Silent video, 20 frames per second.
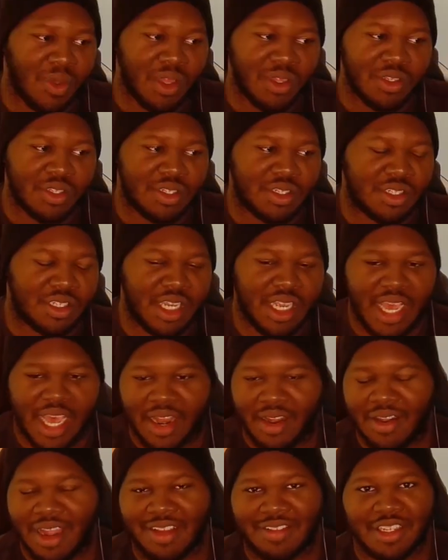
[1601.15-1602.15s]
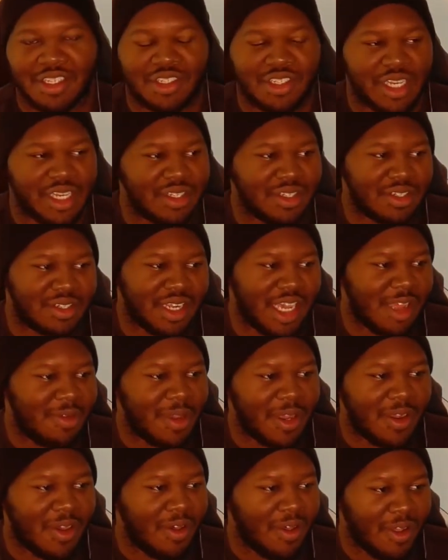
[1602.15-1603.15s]
Well, shit, I don't have to change your name
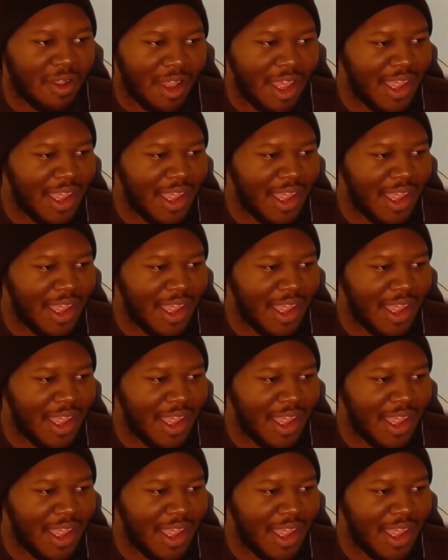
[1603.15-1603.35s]
at all.